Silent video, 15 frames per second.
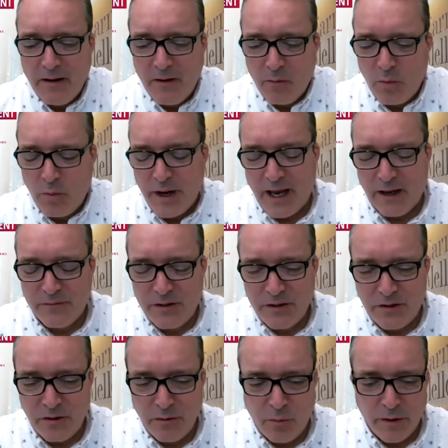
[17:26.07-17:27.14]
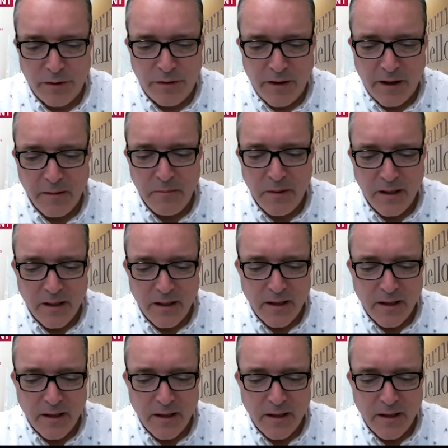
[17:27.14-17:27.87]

we have to do with them.